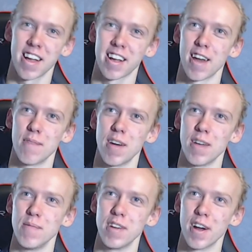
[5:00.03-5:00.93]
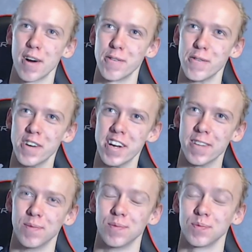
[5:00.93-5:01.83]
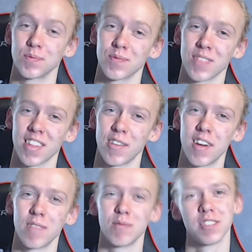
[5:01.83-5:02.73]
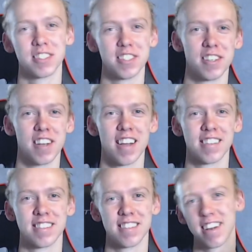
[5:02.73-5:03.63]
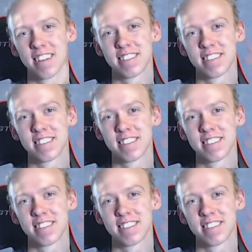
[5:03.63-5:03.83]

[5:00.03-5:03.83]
kind of made me hungry. Well, see you guys in the next